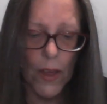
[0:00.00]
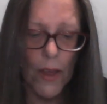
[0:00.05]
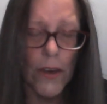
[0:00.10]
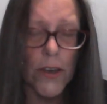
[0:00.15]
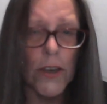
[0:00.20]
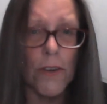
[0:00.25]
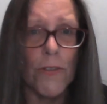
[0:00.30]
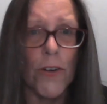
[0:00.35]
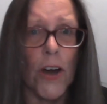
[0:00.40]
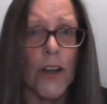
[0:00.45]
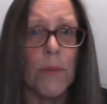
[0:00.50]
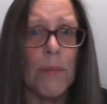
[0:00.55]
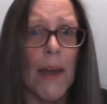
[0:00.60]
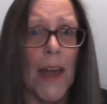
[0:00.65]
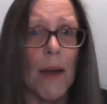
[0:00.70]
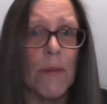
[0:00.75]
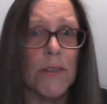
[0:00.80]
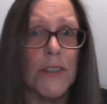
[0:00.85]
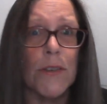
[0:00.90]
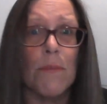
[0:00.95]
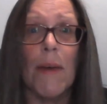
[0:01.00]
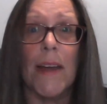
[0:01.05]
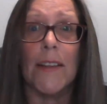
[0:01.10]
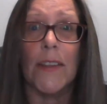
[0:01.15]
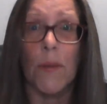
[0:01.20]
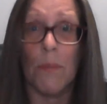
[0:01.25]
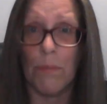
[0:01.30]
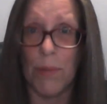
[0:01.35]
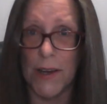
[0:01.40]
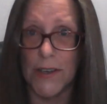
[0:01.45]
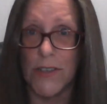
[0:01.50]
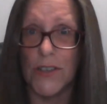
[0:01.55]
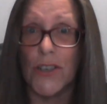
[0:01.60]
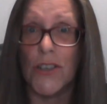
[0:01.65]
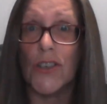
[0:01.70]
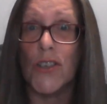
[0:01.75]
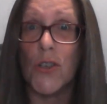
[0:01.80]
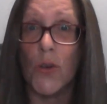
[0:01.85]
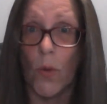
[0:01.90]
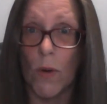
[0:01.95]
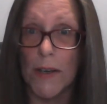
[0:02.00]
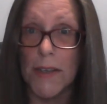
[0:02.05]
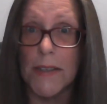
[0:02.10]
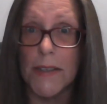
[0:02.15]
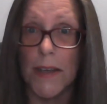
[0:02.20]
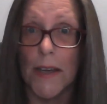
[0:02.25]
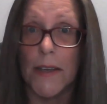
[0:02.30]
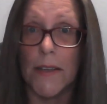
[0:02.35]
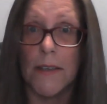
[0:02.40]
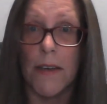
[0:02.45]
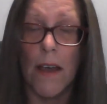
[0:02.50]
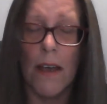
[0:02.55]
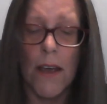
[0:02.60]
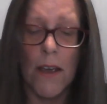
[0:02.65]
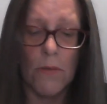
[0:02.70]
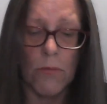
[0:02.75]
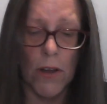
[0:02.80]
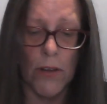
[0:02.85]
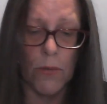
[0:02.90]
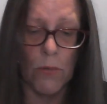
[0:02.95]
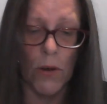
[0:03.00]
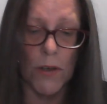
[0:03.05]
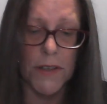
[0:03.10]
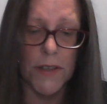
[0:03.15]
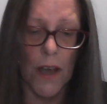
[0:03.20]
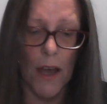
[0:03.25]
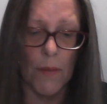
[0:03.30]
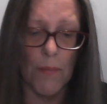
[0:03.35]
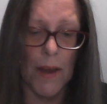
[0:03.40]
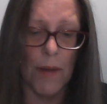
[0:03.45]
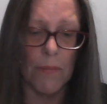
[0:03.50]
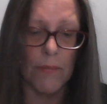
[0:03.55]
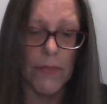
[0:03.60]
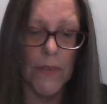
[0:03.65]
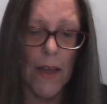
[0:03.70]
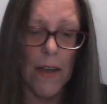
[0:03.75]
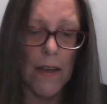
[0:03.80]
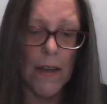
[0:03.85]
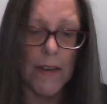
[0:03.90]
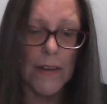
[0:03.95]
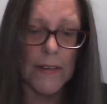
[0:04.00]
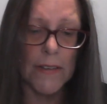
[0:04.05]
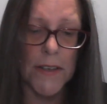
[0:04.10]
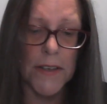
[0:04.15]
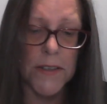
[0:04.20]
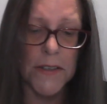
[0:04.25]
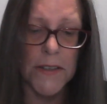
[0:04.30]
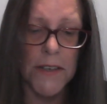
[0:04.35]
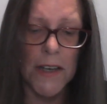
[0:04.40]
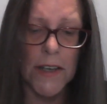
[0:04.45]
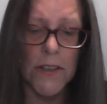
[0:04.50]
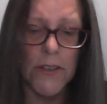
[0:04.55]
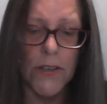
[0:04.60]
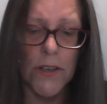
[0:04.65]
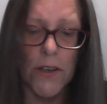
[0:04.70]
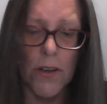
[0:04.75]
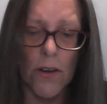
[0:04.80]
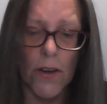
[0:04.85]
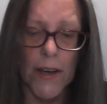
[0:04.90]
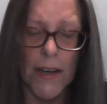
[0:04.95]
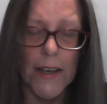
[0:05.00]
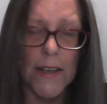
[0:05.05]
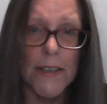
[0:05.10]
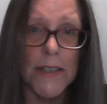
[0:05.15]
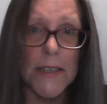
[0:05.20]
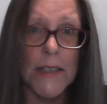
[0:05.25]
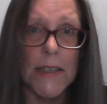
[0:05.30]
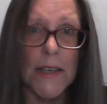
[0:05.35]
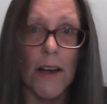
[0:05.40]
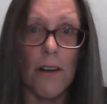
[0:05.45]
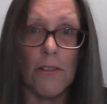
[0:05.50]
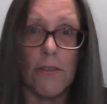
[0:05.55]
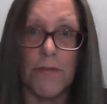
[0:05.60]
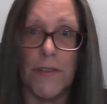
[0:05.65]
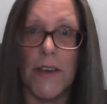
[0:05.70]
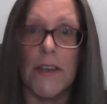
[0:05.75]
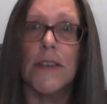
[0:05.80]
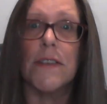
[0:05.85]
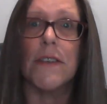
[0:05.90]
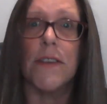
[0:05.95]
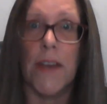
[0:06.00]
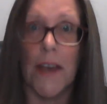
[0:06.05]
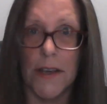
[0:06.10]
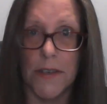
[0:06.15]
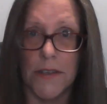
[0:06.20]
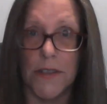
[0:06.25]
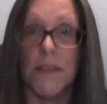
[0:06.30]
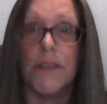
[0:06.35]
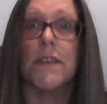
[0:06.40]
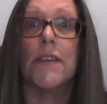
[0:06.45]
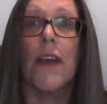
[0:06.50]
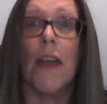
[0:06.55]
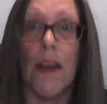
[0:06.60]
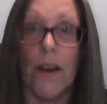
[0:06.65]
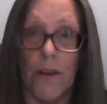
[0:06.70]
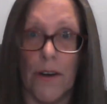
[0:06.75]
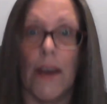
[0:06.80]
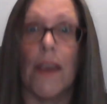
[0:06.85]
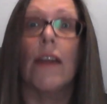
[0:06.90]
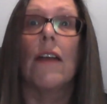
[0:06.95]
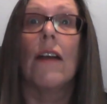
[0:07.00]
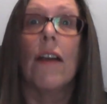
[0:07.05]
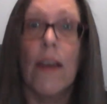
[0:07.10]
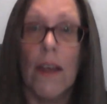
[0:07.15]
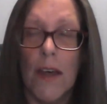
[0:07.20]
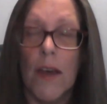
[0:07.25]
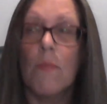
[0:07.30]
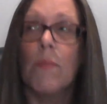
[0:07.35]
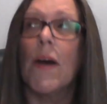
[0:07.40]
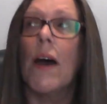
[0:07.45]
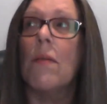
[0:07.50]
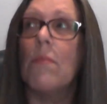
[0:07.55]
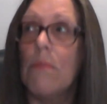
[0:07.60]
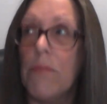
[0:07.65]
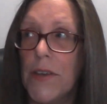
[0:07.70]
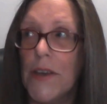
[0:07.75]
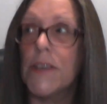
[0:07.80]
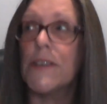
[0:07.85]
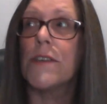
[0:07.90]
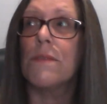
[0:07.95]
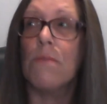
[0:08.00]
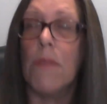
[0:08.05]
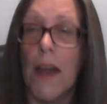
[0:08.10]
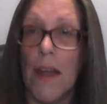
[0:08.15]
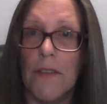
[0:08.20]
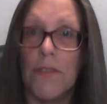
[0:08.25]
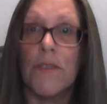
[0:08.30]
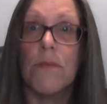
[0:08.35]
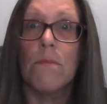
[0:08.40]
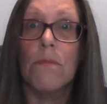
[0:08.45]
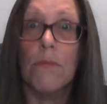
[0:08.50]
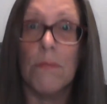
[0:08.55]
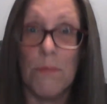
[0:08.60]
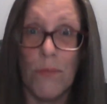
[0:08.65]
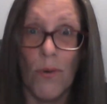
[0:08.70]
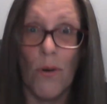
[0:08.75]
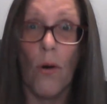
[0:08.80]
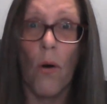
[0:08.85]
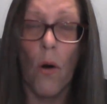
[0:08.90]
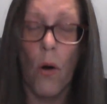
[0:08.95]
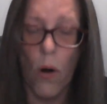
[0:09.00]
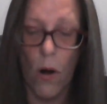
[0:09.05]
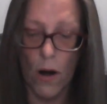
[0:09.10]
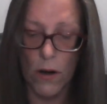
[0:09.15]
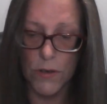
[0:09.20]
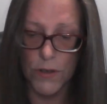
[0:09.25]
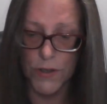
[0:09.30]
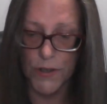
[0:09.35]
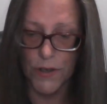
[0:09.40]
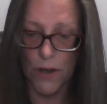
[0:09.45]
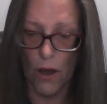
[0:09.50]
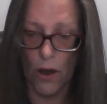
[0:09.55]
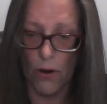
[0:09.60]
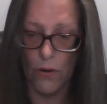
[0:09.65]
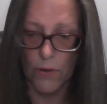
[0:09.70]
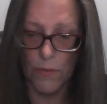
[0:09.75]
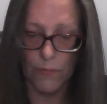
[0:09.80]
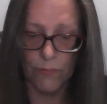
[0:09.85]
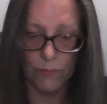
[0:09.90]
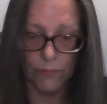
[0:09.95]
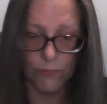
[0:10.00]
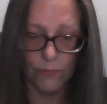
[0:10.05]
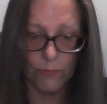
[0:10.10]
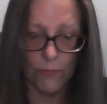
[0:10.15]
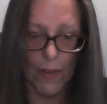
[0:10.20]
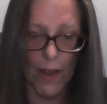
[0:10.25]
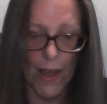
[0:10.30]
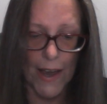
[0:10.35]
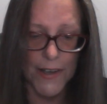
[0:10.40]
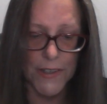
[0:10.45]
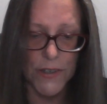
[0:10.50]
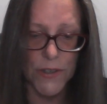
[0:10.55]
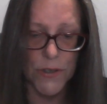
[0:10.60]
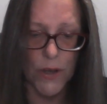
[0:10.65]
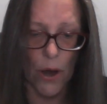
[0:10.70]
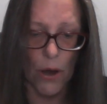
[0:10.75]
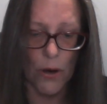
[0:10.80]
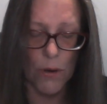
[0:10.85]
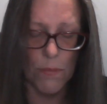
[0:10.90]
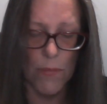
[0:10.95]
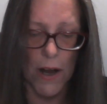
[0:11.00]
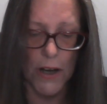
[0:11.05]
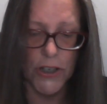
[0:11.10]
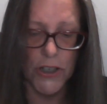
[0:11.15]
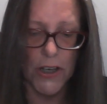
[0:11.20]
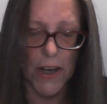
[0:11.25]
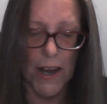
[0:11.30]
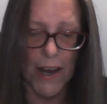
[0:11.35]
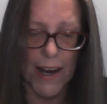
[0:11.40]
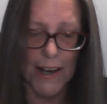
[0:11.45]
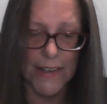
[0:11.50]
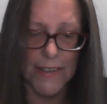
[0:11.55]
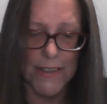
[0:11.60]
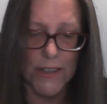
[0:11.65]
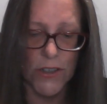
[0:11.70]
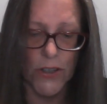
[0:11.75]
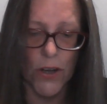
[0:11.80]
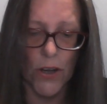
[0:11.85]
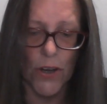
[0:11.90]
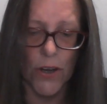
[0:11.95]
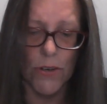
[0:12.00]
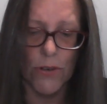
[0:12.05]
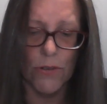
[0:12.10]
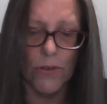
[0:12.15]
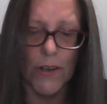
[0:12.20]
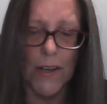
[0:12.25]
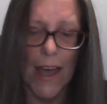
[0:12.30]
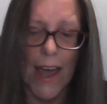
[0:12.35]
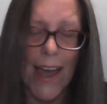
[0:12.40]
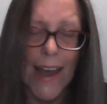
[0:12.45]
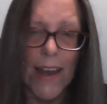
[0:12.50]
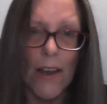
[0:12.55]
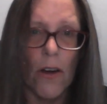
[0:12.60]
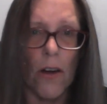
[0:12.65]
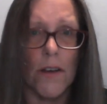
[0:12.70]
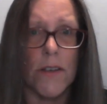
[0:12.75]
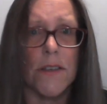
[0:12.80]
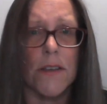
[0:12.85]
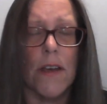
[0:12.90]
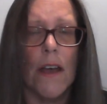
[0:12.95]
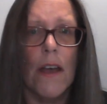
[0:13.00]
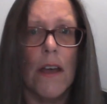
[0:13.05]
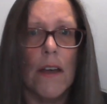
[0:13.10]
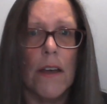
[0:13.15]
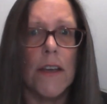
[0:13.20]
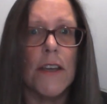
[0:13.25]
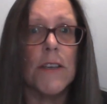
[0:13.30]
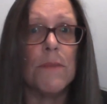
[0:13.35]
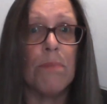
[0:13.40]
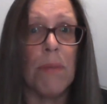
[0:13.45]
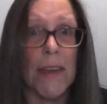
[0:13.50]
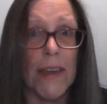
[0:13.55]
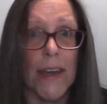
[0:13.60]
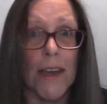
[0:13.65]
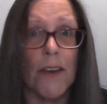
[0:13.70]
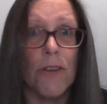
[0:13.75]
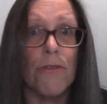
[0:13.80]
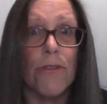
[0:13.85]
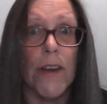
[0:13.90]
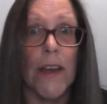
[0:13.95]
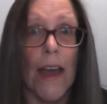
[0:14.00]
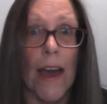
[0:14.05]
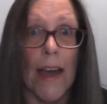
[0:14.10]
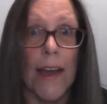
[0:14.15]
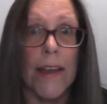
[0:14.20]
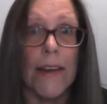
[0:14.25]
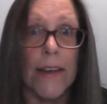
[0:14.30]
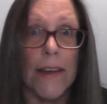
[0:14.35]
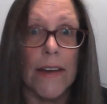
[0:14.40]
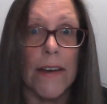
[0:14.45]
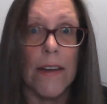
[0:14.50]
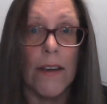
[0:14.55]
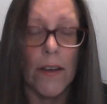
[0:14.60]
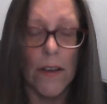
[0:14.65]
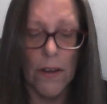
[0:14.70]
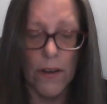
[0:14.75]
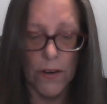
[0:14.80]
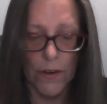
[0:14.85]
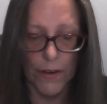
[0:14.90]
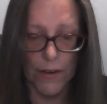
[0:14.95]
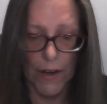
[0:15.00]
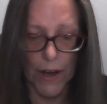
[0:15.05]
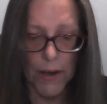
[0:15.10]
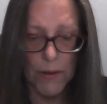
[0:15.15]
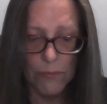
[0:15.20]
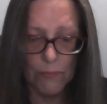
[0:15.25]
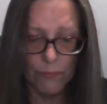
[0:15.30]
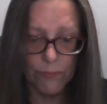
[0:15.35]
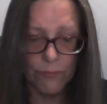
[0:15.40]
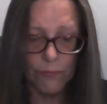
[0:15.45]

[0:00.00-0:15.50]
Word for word: You've got to be able to make the best choices with what's coming. Listening to your inner self is necessary, but this month more so as so much external chaos is being created. Okay?